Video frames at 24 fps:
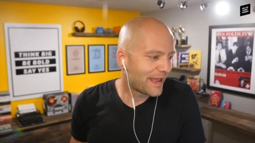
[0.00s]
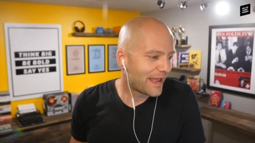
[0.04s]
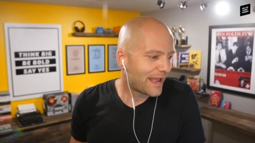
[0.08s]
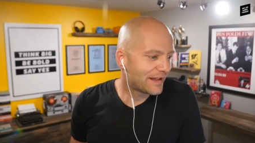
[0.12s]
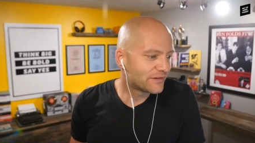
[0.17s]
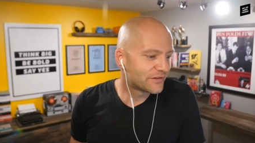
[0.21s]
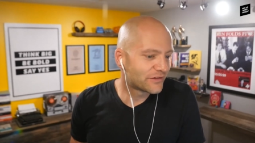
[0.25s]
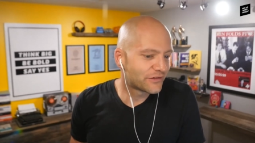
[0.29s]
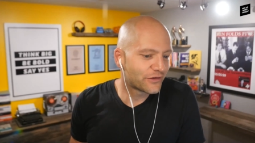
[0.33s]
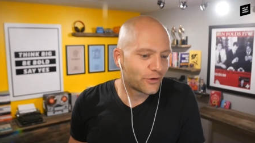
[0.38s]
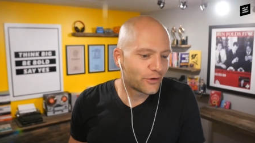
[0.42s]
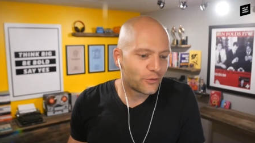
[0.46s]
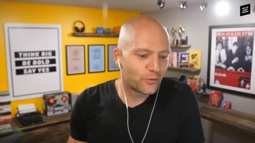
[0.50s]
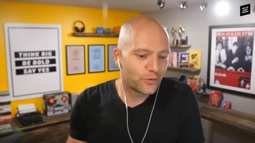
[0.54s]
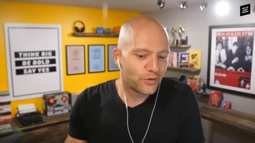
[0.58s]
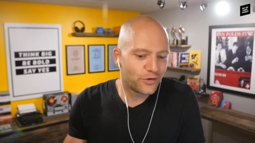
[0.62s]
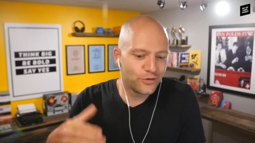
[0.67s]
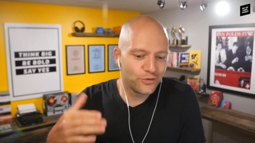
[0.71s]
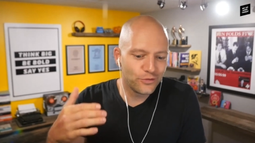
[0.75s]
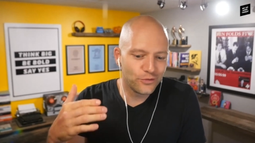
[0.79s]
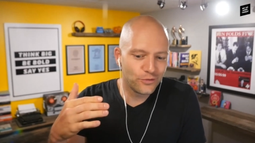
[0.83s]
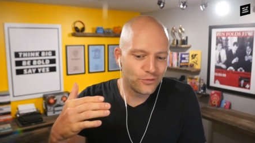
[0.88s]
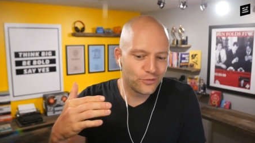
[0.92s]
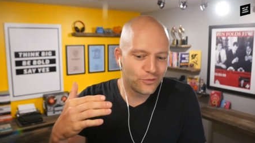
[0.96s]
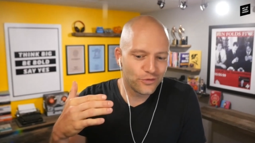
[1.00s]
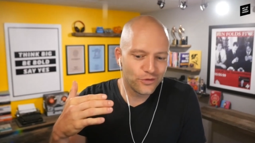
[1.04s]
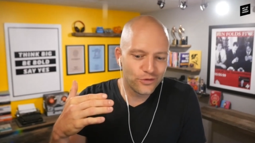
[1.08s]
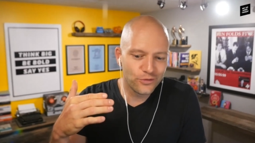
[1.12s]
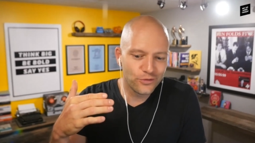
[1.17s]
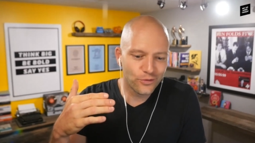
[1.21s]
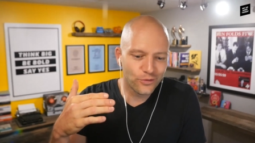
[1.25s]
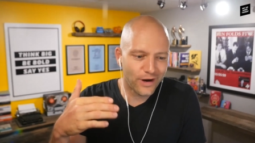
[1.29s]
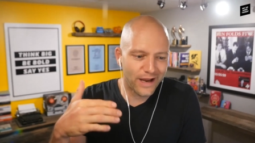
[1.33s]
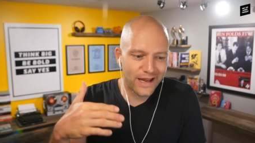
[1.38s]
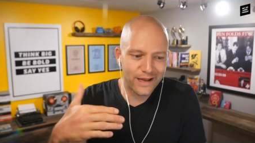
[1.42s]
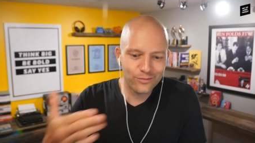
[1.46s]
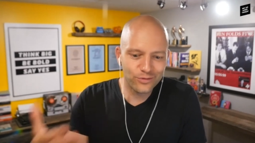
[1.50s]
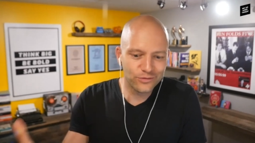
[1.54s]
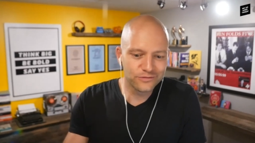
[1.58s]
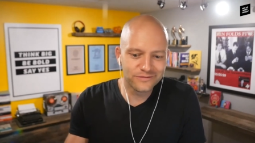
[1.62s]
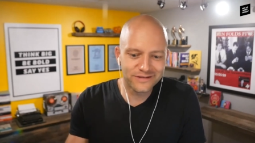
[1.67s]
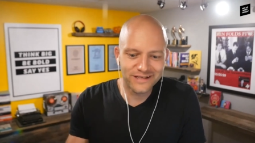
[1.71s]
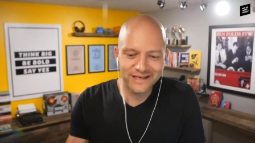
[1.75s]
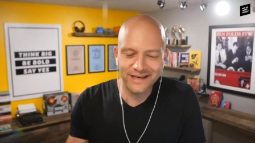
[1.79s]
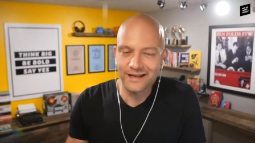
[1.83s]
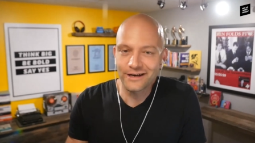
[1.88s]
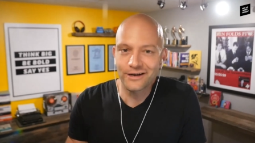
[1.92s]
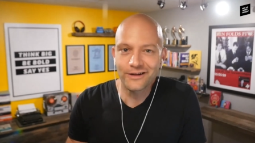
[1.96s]
and so you you were able
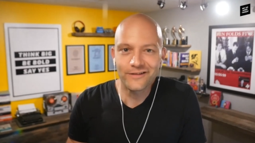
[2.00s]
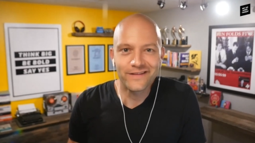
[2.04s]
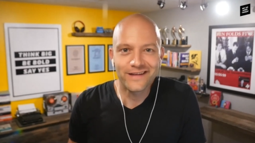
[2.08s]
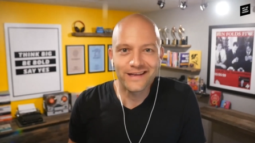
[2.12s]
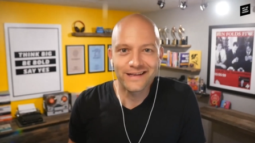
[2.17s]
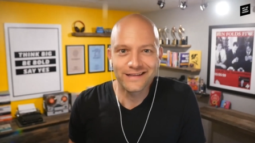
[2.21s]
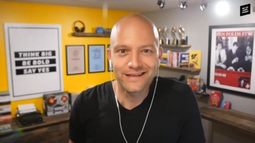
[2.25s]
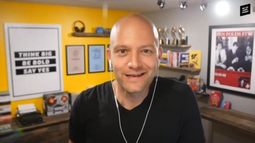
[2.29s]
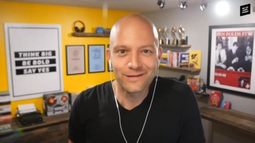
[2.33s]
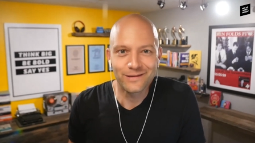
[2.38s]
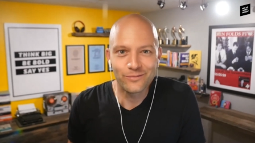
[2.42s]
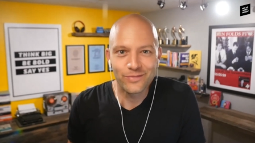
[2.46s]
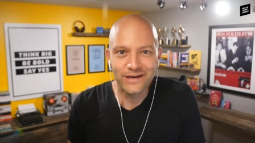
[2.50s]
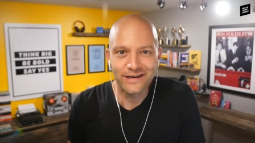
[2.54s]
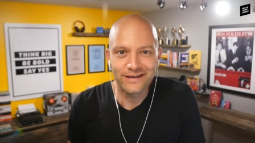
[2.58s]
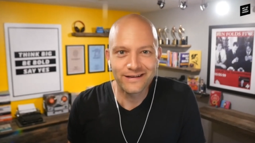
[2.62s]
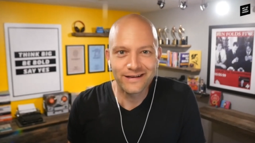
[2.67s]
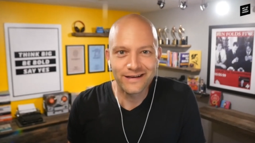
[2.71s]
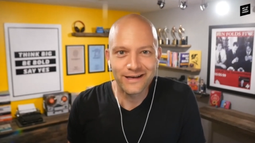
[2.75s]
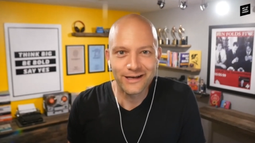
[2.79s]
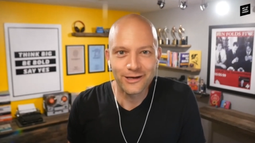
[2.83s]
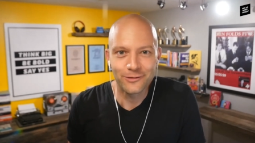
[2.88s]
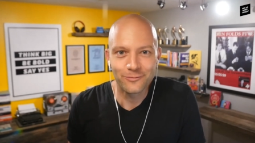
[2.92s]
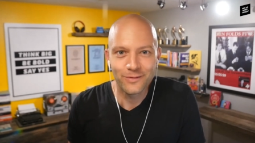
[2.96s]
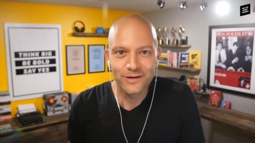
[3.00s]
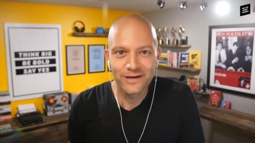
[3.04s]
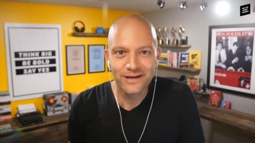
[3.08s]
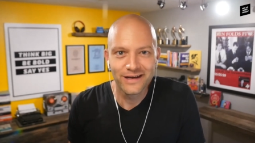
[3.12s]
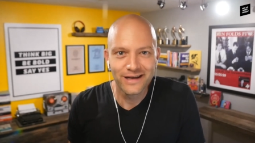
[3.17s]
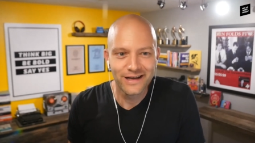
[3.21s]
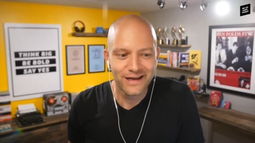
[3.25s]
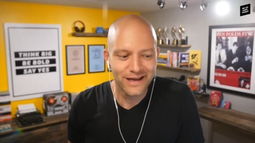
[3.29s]
to get on the olympic team